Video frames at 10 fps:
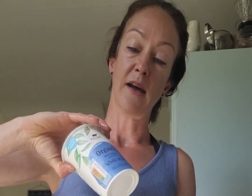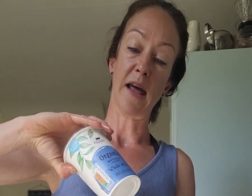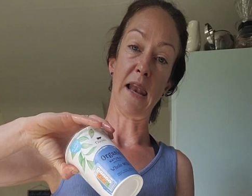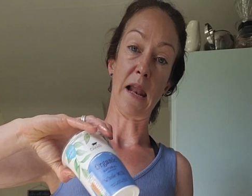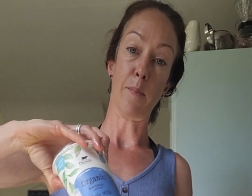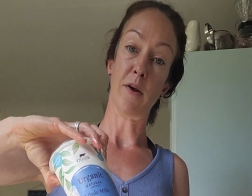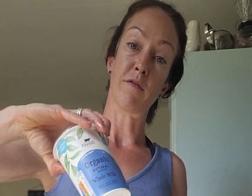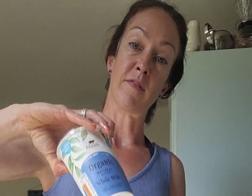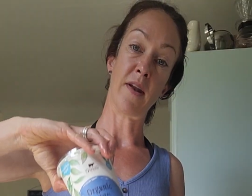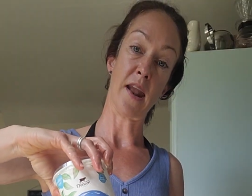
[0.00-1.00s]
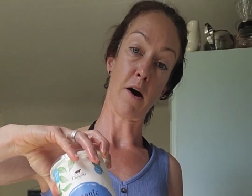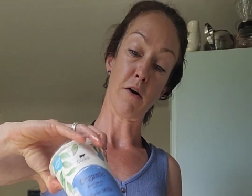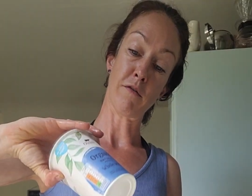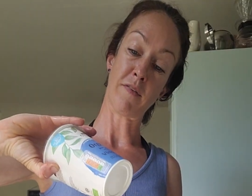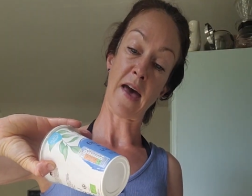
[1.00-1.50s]
a little bit
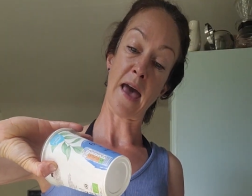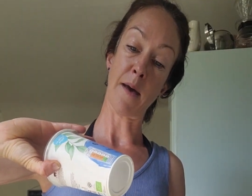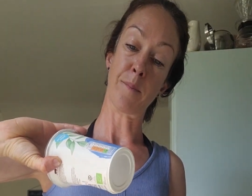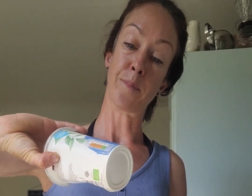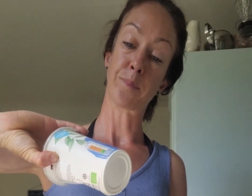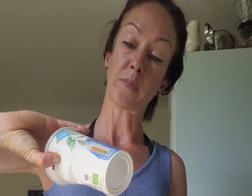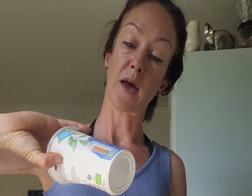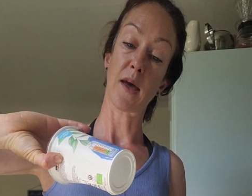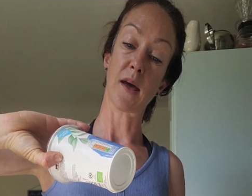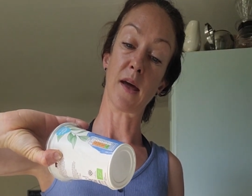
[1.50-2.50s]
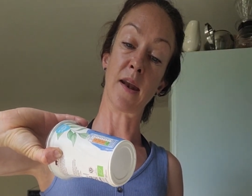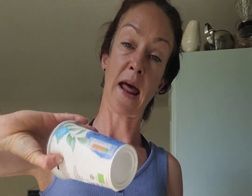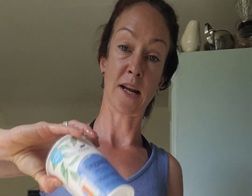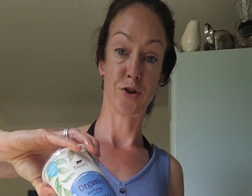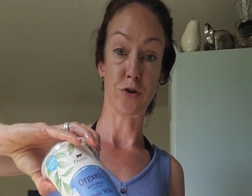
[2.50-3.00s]
of
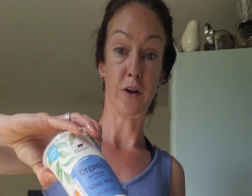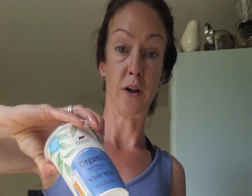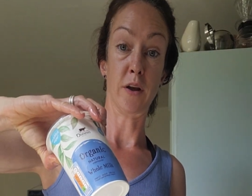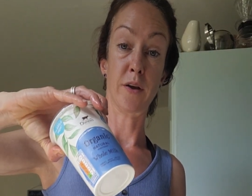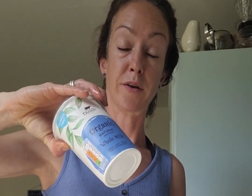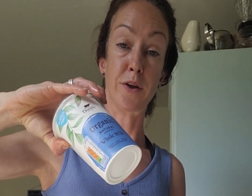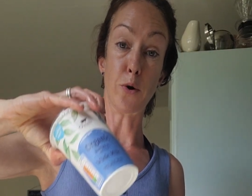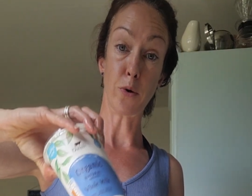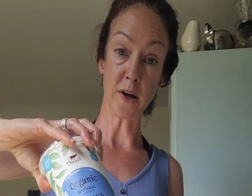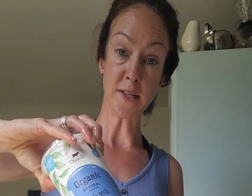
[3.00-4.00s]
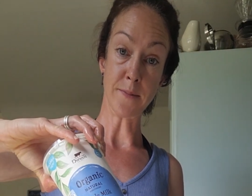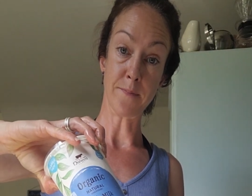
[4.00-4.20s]
natural yogurt